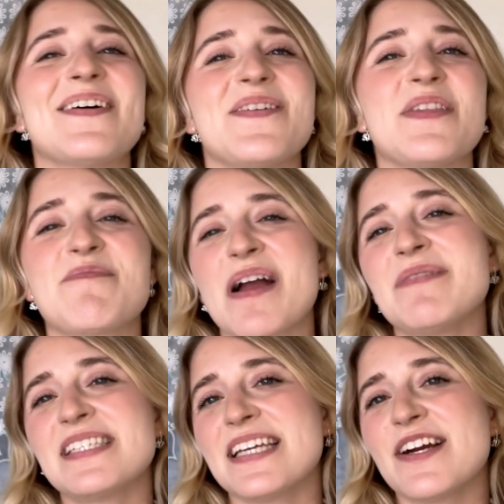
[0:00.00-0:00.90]
The
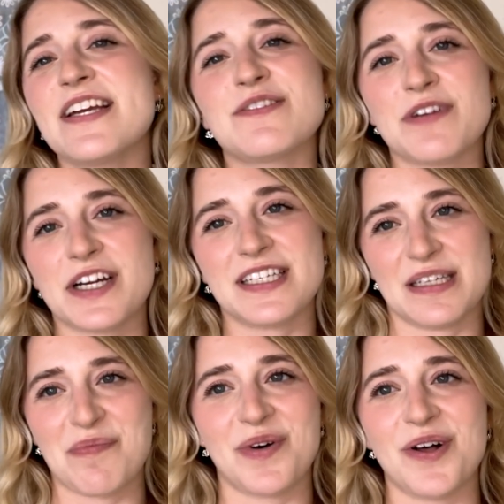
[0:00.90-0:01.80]
premise here is very
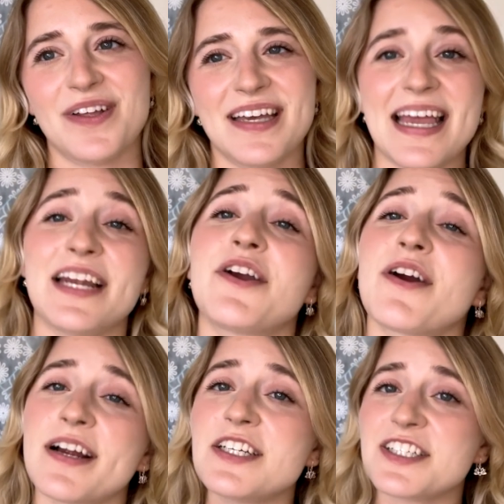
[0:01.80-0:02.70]
simple.
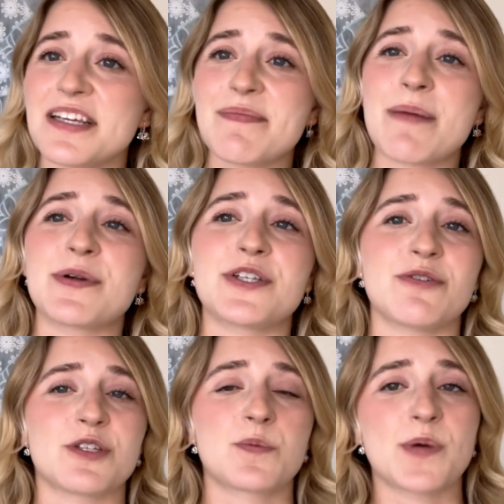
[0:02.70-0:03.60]
Encourage team members to
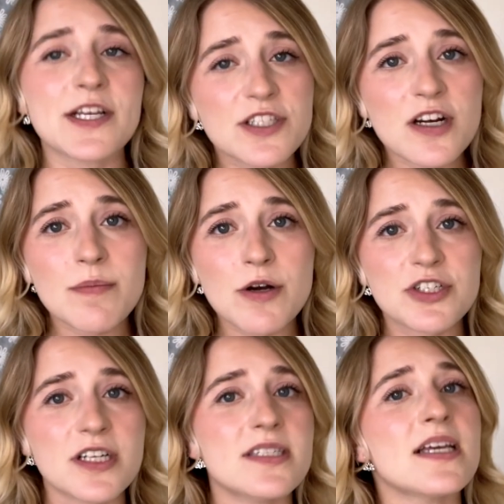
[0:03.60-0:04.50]
express their
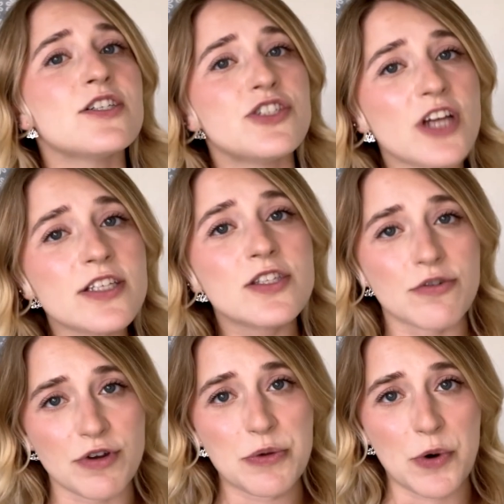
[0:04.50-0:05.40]
emotions in just
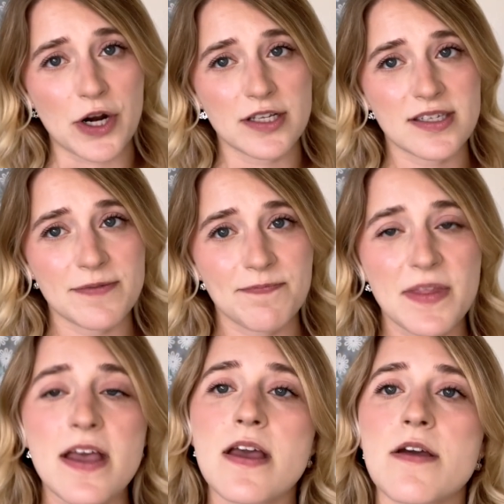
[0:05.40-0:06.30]
3 words.
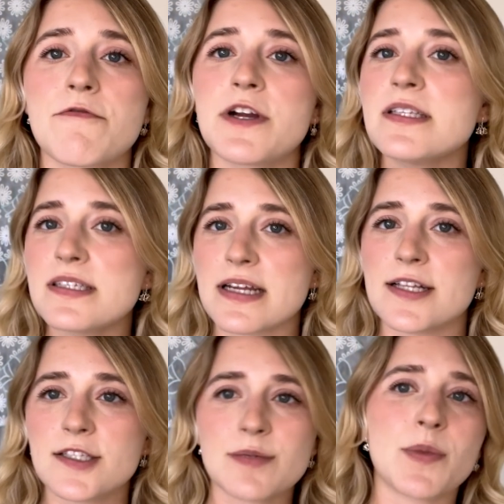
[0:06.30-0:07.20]
For
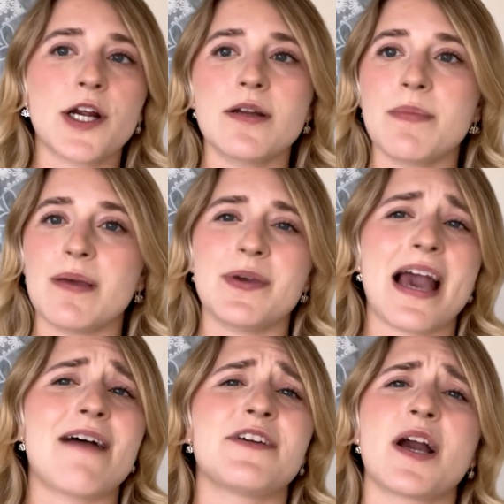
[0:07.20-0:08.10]
instance, Martin may be
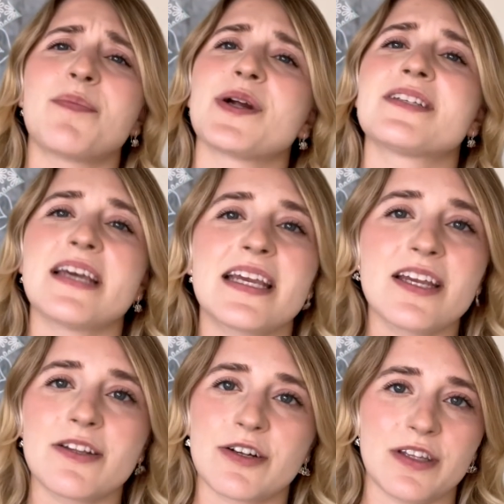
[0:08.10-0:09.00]
having a
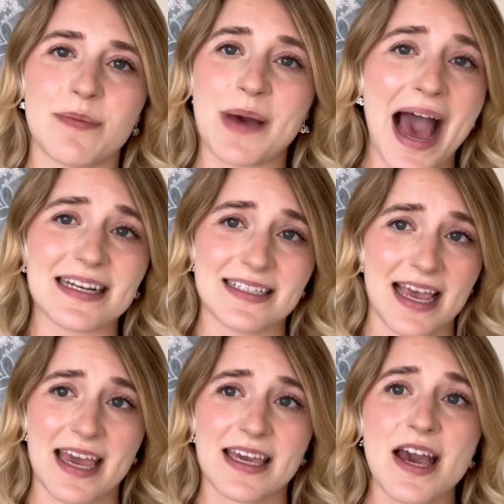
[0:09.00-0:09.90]
particularly bad
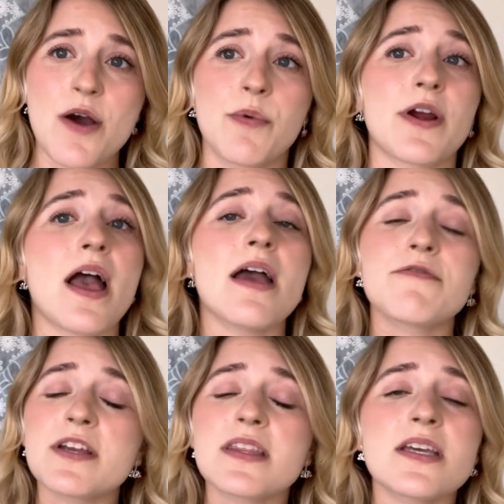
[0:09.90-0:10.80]
day where
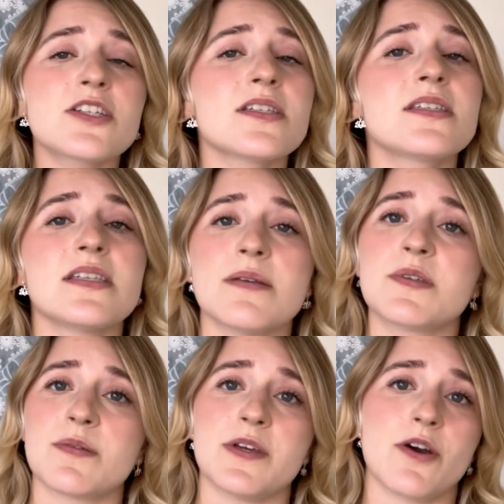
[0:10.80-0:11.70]
everything just seems
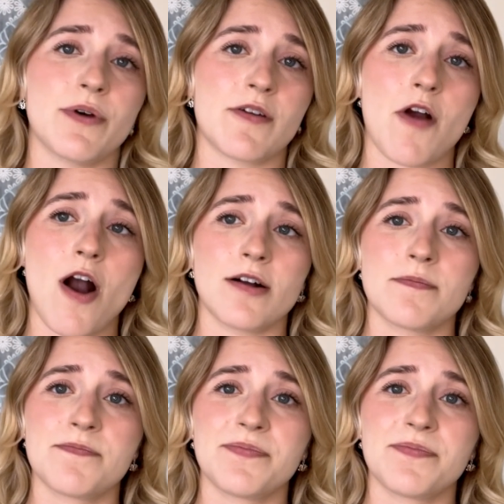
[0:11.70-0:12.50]
to be going wrong.